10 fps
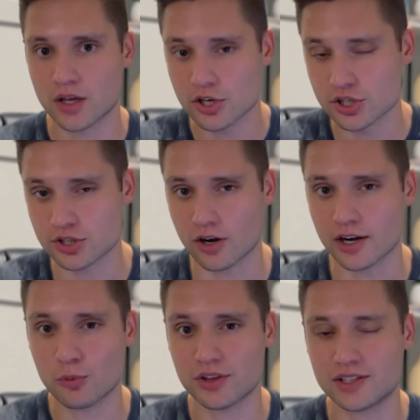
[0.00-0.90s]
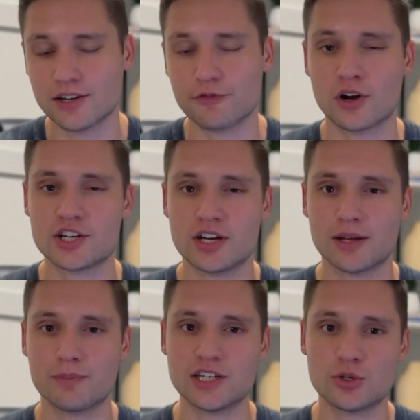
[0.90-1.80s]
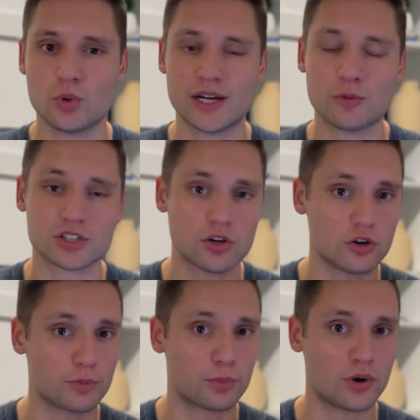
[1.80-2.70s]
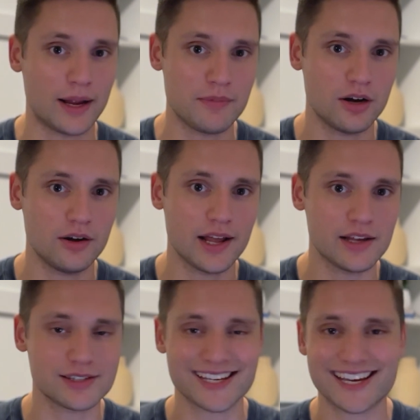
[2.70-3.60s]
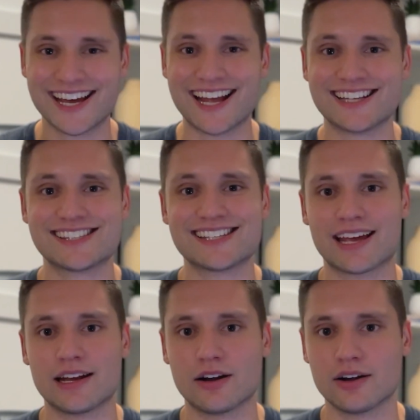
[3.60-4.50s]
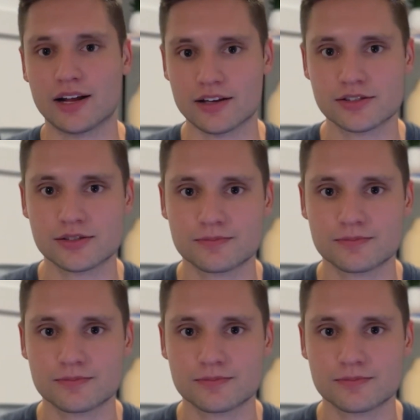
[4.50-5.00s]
starting with differentiating between what's called primary days and secondary days.